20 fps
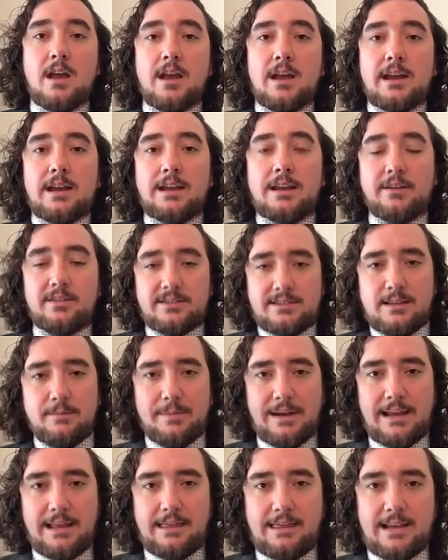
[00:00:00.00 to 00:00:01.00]
Here's the
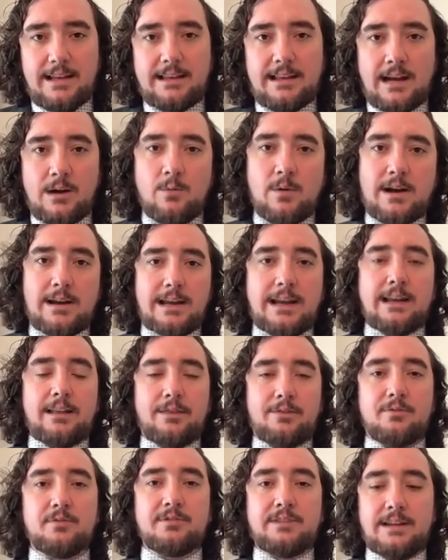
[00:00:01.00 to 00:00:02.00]
big thing that I want to get
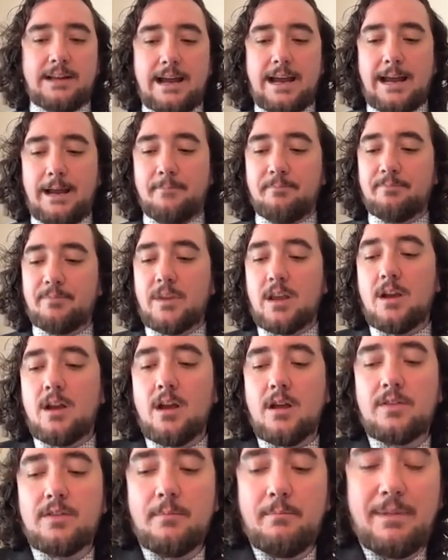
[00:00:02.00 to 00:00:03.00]
through today.
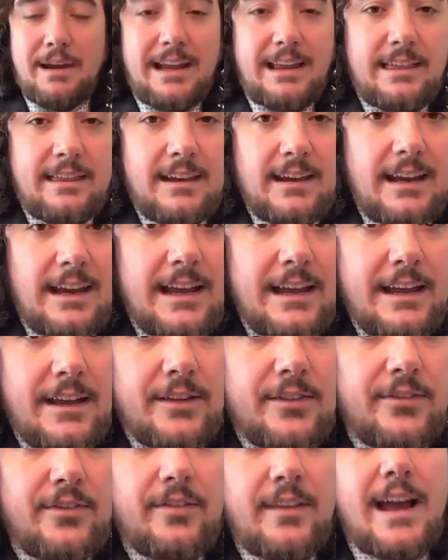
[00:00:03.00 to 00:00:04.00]
The big thing
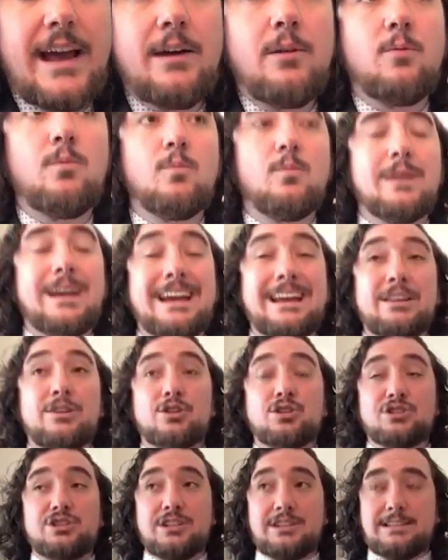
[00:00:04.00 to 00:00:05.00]
is that either
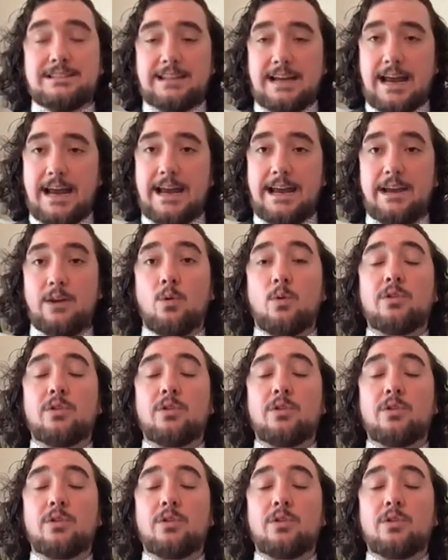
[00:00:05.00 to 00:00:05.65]
today or